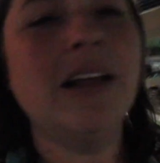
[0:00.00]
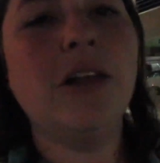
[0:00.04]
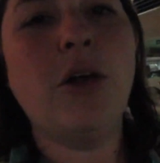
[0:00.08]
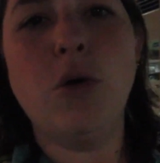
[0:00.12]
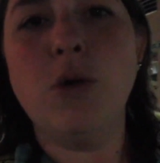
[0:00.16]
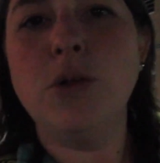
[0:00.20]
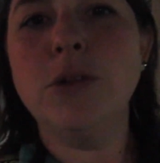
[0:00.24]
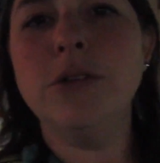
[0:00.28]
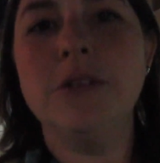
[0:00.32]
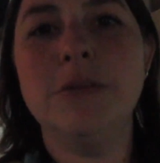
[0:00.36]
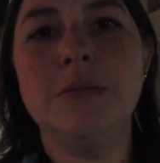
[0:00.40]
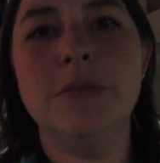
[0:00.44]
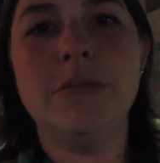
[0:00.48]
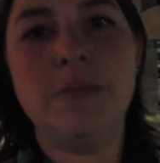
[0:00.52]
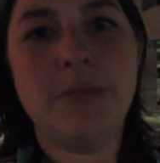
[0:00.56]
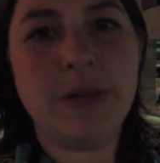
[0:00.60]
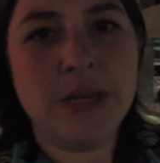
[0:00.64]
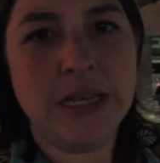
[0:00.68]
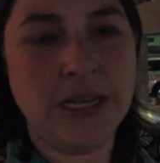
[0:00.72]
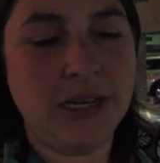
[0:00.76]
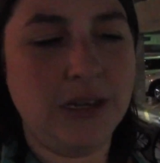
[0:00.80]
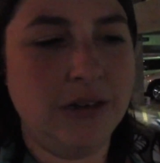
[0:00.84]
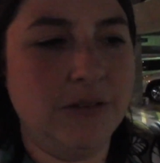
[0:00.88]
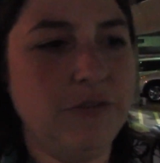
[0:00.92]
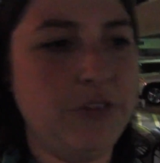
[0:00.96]
Cold
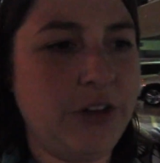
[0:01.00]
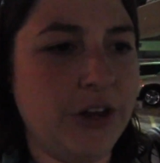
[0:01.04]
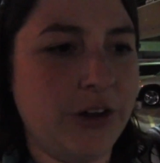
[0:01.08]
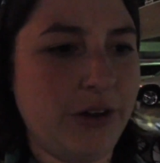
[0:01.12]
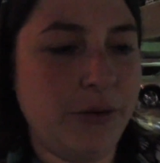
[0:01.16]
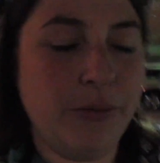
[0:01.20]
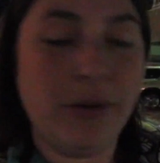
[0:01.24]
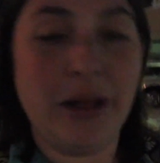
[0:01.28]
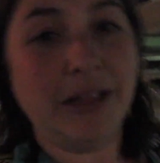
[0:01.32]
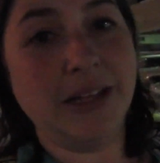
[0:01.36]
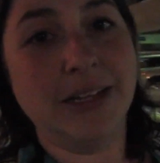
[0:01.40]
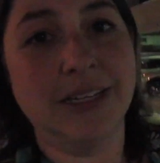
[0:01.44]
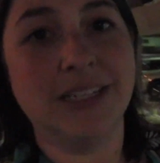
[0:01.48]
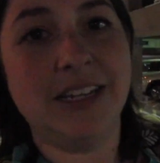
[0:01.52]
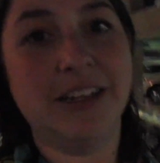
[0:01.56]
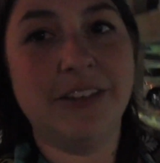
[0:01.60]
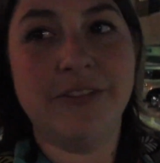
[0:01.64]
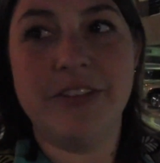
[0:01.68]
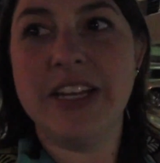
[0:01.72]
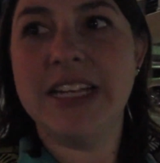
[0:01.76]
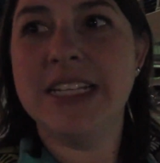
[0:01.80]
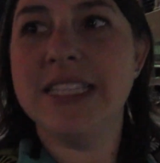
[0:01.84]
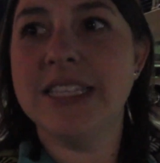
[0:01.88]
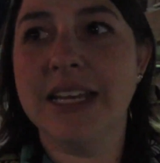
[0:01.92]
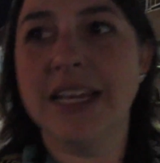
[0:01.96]
being very
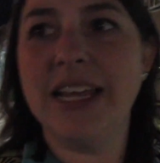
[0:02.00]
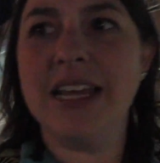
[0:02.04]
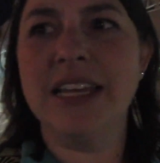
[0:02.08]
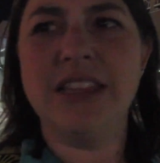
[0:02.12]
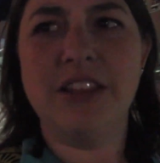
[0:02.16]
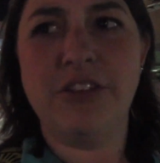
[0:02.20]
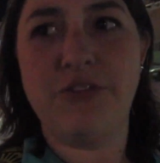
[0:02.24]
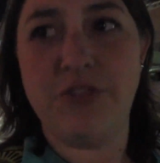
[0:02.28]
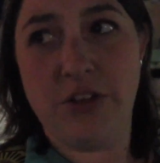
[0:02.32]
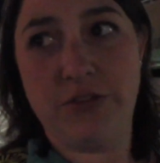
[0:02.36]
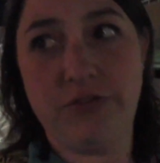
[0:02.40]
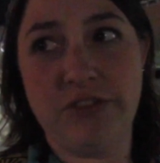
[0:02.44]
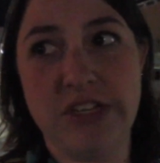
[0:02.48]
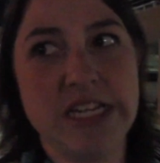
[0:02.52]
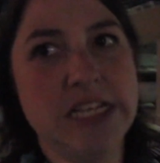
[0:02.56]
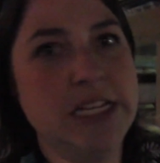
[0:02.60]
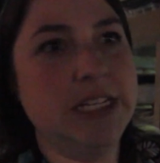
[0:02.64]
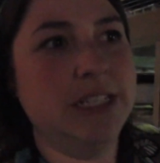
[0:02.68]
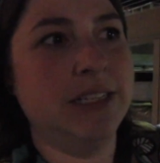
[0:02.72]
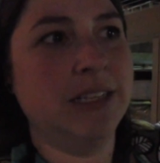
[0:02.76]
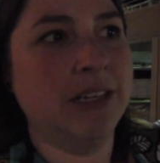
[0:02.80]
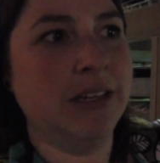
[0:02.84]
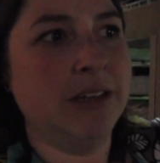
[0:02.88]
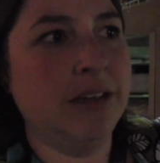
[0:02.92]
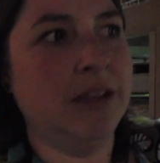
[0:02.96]
relative. It's like in the
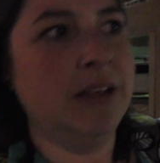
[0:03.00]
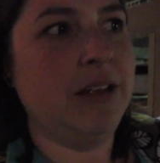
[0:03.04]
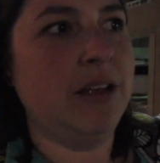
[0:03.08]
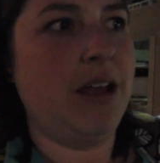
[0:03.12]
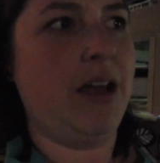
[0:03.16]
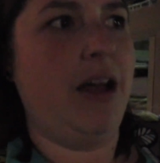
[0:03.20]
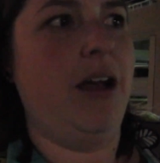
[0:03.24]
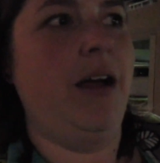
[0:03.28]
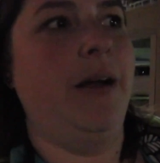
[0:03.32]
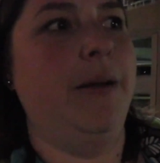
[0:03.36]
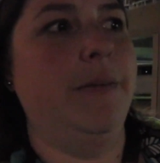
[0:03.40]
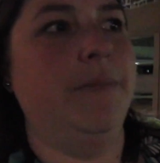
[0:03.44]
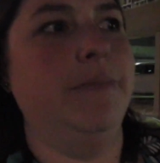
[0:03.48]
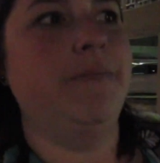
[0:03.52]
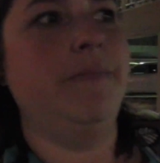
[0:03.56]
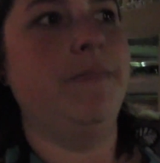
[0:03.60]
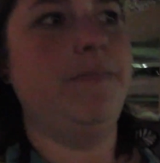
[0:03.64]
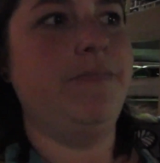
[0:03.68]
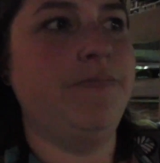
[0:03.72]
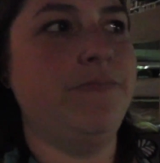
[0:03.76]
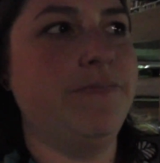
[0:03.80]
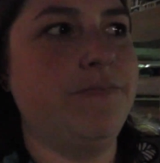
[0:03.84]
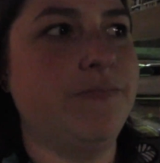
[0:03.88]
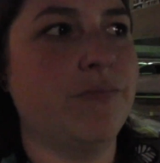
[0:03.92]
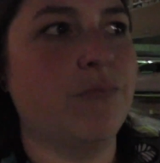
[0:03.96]
50s.
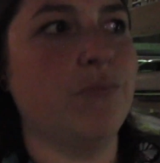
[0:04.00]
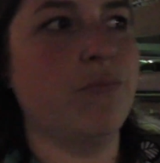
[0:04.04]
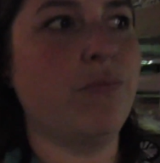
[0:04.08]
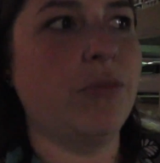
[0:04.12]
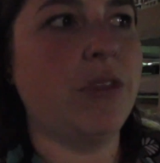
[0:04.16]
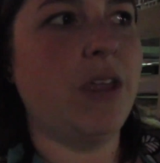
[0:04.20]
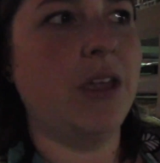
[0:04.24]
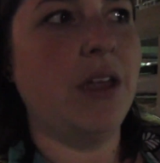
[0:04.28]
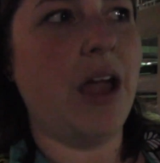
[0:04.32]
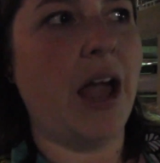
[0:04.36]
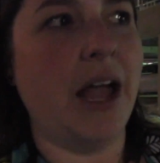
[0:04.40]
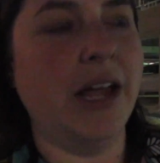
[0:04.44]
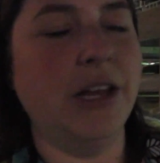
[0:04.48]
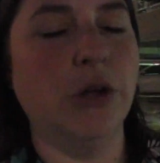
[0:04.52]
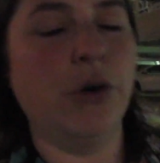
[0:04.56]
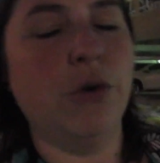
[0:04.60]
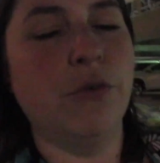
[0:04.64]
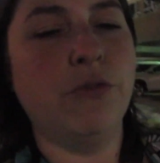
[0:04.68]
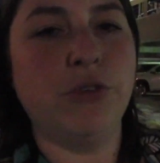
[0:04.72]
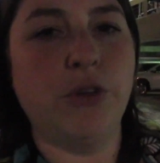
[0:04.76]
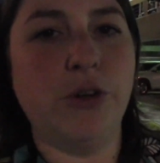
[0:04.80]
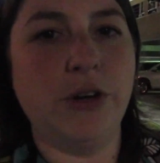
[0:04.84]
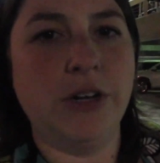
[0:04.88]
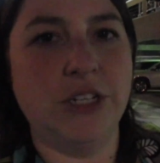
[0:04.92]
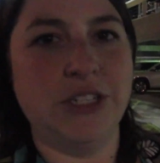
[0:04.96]
I know
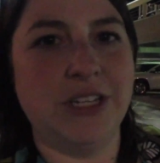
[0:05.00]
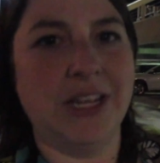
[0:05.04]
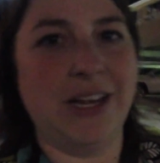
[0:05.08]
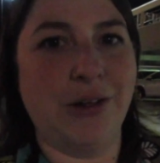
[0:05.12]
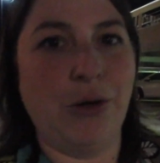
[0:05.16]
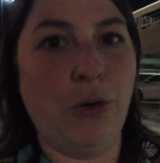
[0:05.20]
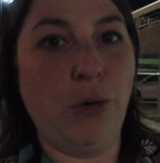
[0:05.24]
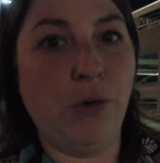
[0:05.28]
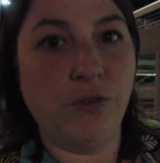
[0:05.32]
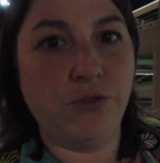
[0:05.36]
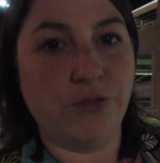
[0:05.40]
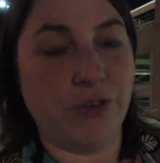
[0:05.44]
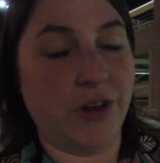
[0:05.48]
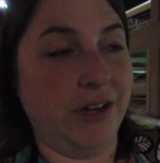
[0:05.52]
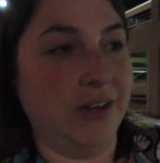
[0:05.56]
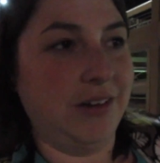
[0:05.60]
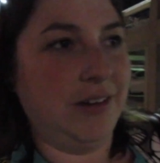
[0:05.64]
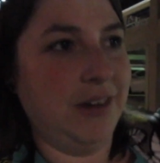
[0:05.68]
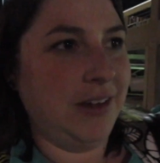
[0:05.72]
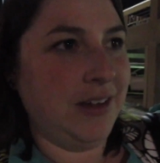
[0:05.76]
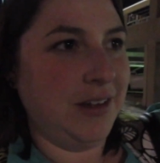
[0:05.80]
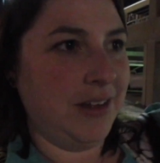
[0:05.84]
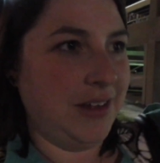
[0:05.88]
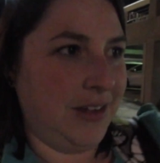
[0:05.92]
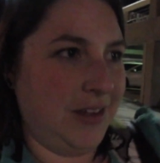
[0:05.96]
Florida just had a cold front
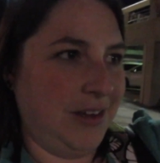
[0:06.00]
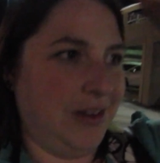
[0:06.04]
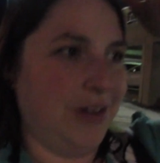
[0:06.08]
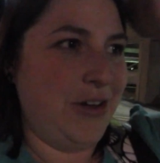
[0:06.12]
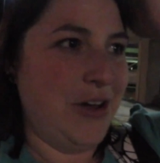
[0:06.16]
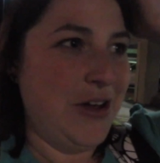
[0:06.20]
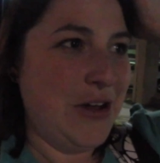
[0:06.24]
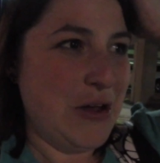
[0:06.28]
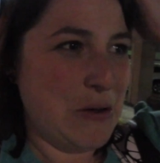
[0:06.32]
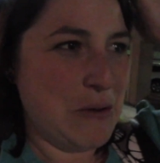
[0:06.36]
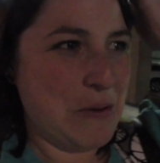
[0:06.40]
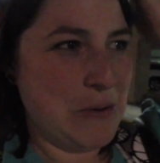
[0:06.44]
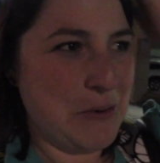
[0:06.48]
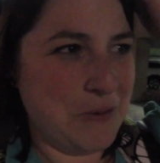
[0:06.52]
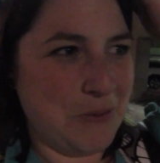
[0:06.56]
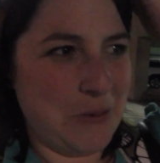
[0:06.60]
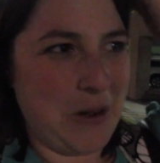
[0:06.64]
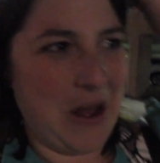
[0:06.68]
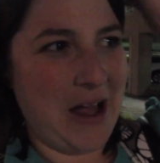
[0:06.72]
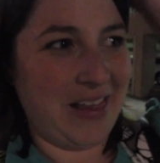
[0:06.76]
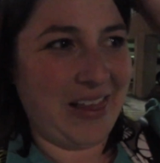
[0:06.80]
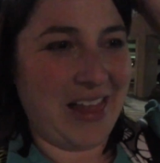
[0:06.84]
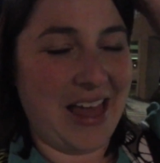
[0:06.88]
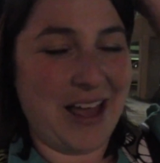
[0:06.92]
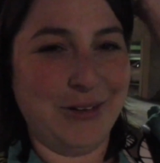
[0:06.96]

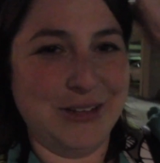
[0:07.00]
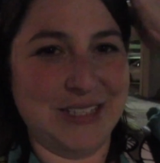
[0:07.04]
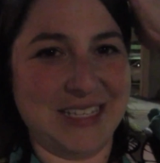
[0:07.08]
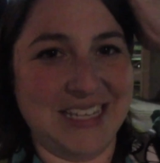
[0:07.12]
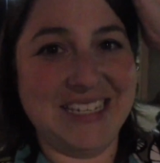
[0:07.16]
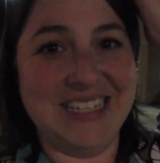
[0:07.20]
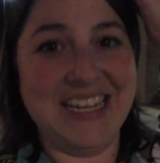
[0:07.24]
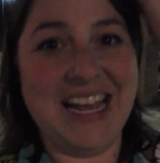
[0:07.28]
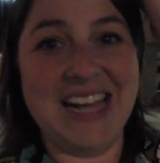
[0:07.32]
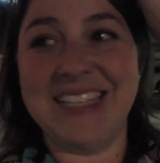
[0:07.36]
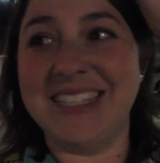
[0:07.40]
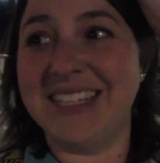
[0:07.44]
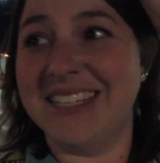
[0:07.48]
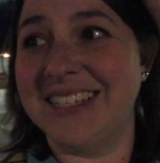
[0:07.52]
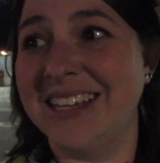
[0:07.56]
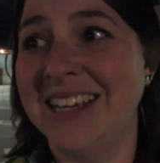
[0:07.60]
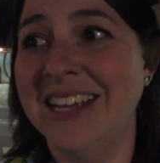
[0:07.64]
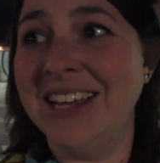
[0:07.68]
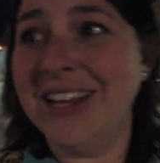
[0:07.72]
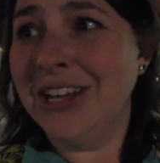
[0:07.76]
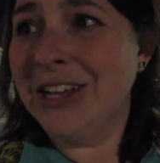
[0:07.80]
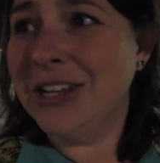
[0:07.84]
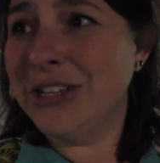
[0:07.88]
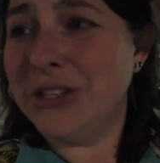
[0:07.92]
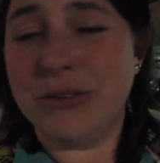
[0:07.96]
while I was in Texas.
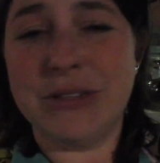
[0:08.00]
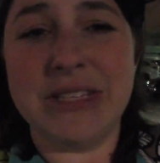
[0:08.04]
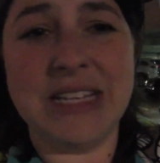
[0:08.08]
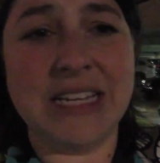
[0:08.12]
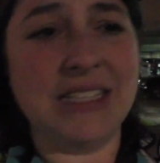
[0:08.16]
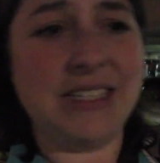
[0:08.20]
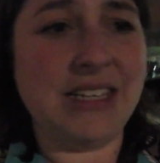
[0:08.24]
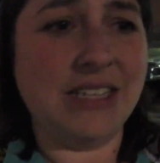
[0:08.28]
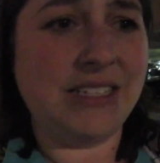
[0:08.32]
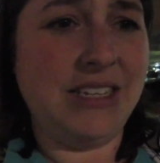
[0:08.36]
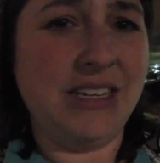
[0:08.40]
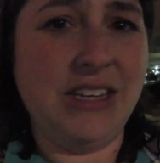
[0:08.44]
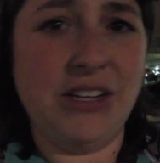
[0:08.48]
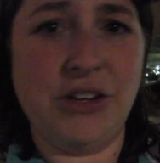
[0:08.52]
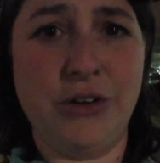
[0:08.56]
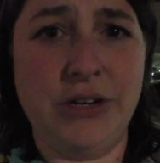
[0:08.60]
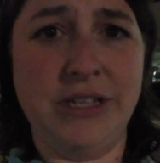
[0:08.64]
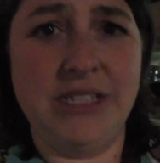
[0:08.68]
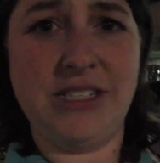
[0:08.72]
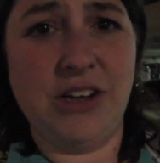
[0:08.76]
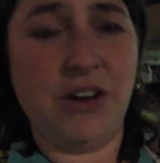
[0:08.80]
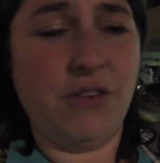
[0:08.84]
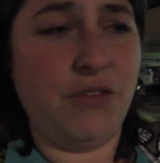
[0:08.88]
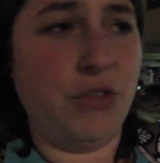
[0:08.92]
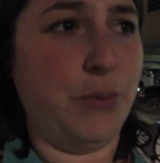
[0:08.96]
So it was like 60
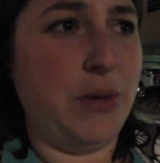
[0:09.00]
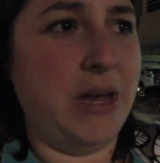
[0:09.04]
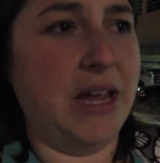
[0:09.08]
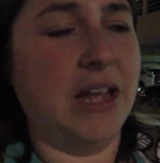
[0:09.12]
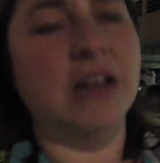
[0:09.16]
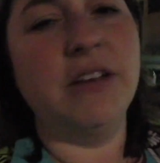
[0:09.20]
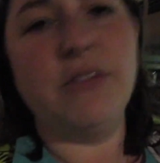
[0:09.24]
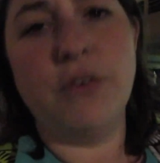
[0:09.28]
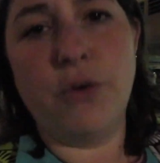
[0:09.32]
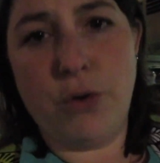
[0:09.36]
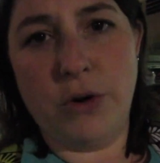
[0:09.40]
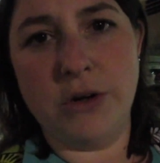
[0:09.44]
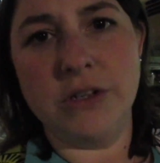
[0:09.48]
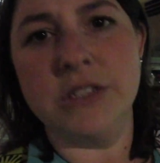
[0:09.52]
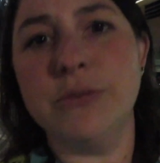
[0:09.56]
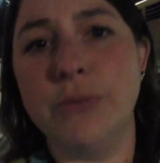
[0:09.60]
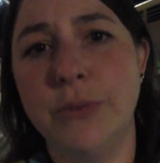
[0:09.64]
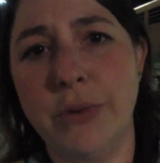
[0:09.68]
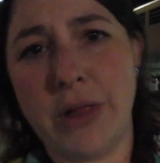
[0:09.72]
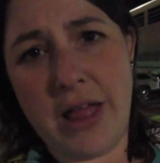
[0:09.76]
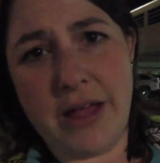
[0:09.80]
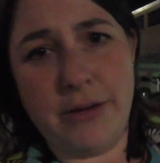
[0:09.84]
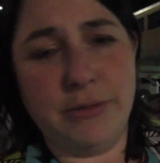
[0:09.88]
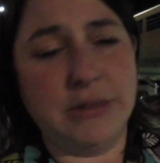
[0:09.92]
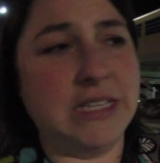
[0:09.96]
degrees here over the weekend, of course,
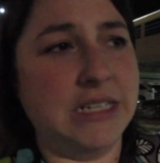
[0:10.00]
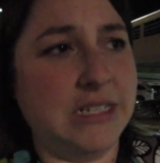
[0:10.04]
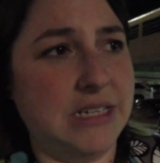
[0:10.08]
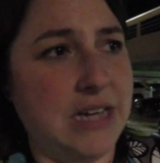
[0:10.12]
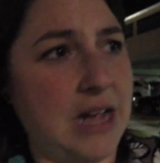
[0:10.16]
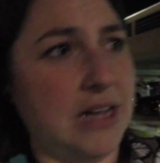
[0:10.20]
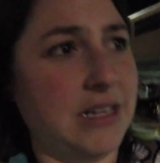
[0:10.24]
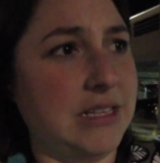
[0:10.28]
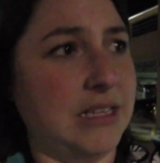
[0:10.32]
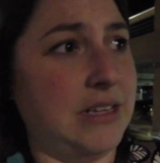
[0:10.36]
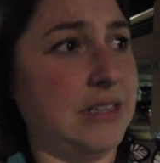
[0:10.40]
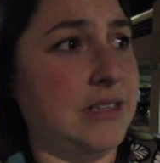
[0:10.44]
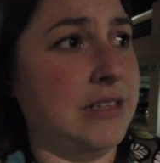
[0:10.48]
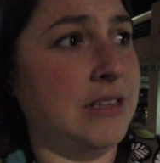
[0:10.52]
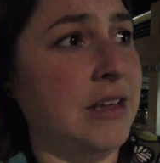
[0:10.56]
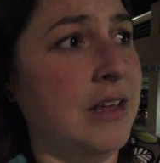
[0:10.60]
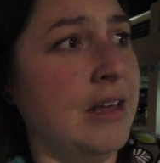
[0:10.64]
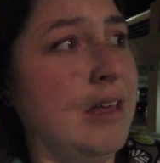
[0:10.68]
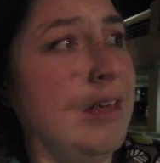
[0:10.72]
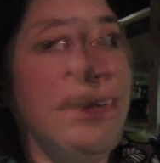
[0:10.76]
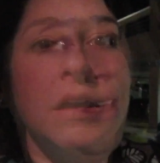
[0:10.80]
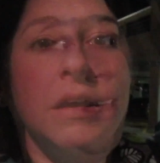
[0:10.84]
while I was in Texas.